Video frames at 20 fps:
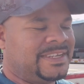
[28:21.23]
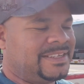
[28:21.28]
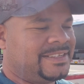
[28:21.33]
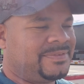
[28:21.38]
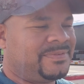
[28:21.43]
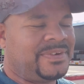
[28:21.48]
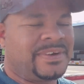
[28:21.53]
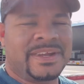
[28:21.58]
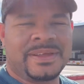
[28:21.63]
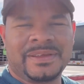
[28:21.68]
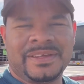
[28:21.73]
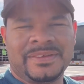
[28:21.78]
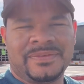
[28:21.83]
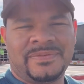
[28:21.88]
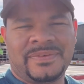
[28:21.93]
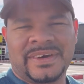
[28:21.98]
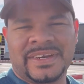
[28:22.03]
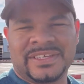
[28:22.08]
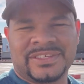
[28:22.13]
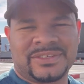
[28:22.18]

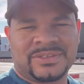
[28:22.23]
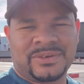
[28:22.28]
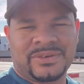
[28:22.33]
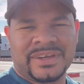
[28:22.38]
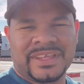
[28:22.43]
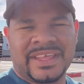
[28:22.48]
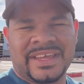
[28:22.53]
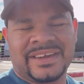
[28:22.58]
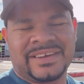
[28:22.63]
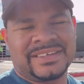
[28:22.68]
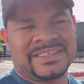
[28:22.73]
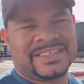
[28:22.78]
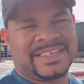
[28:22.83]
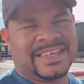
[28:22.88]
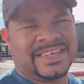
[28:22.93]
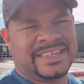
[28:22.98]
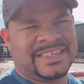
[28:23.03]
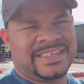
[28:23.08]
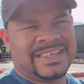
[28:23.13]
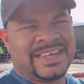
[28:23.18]
Funny story there is
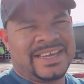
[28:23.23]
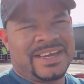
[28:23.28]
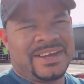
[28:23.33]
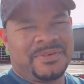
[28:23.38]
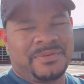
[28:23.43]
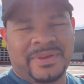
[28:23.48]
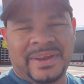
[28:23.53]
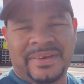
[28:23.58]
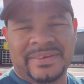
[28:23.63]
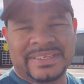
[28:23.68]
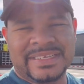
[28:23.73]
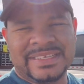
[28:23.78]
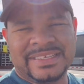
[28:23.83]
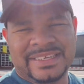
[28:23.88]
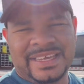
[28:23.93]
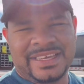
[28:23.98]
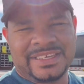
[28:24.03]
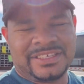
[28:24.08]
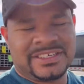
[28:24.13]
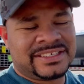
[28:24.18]
that when I was his
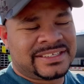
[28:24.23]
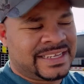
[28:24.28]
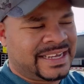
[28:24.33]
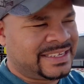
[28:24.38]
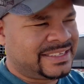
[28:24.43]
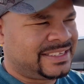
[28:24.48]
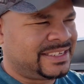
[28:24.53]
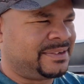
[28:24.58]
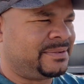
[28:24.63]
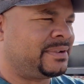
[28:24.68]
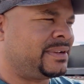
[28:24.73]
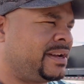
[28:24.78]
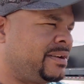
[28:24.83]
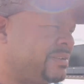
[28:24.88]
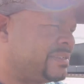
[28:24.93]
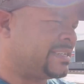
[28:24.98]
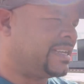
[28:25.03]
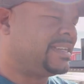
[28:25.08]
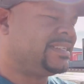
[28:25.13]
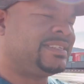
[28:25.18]
age, he's 19, when I
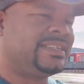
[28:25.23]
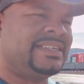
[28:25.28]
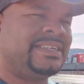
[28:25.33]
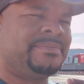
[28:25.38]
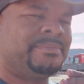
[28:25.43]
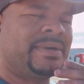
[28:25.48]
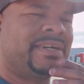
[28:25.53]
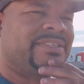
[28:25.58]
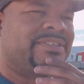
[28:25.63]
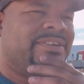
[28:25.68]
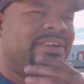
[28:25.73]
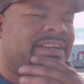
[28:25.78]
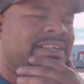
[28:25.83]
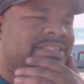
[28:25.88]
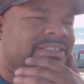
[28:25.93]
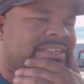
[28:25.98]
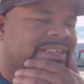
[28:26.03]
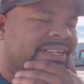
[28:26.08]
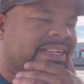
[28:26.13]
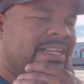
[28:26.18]
was 18 about to
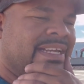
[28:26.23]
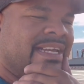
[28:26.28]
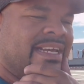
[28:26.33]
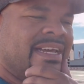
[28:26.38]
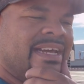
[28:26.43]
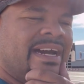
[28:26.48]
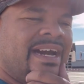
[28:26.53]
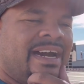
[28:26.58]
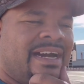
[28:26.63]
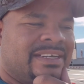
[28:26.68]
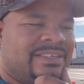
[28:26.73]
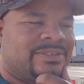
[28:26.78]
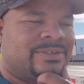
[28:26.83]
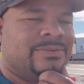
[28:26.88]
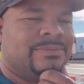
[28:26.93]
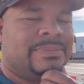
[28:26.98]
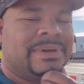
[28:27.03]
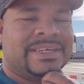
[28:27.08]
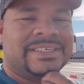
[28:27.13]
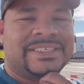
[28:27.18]
graduate high
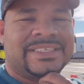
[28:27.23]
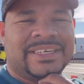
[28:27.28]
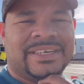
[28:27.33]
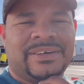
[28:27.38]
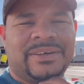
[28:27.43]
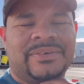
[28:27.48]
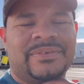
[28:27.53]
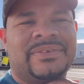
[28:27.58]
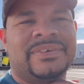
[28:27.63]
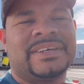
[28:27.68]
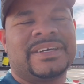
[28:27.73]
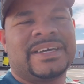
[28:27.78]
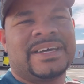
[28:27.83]
school myself,